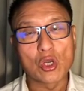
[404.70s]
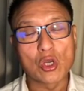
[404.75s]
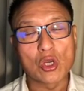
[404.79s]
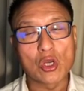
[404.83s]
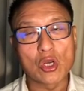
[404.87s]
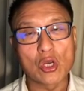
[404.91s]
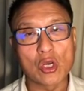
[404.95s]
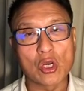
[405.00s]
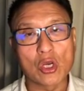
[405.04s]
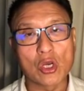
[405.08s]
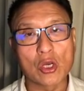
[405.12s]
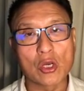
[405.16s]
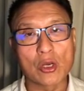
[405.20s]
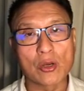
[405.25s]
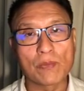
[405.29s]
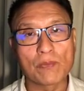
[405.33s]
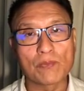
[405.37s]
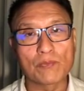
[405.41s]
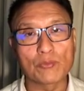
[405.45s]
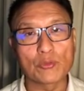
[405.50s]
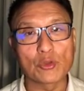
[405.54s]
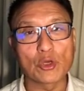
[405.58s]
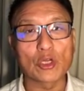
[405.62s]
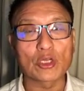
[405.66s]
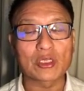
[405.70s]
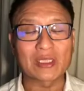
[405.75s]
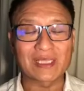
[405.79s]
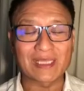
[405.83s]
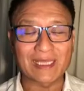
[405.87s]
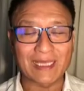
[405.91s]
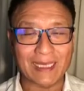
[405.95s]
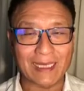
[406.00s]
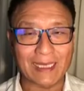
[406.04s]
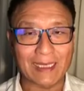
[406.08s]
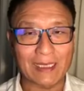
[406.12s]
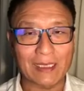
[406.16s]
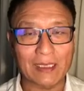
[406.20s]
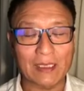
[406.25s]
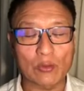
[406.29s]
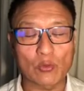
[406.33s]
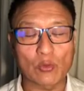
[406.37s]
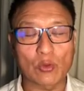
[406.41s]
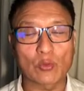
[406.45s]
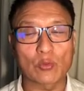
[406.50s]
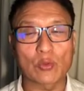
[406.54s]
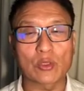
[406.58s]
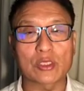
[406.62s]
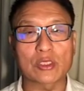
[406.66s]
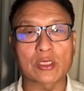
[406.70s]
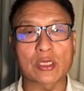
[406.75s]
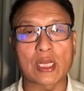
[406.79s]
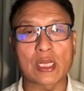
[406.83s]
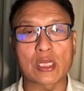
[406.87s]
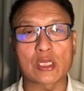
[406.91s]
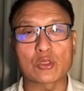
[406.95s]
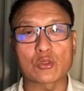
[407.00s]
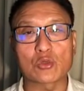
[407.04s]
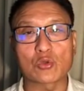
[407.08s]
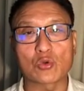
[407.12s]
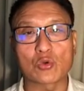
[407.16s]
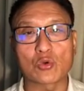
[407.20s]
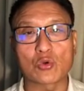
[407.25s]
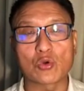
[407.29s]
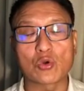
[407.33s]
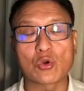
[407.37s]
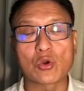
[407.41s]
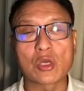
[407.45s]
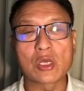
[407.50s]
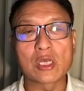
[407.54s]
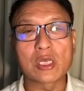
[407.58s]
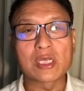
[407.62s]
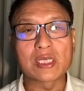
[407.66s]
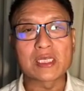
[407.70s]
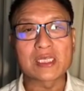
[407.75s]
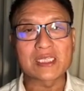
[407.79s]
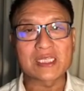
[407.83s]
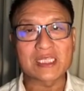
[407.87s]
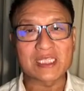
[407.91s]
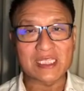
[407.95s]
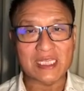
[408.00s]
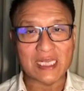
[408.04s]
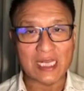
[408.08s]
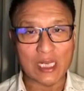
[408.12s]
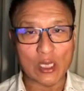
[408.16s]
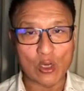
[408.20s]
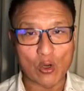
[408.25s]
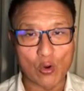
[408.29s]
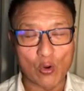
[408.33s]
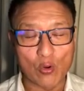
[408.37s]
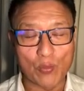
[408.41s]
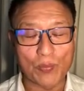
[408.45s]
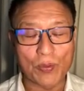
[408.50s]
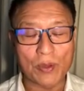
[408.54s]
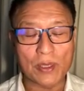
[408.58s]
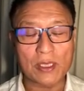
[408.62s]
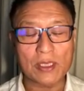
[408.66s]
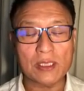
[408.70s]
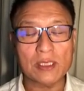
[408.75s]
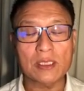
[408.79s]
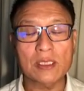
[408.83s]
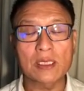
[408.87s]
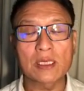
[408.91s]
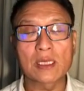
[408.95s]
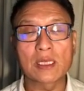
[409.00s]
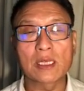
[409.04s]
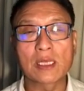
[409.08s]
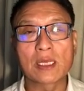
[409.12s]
um, not think, when we're trying to stay open,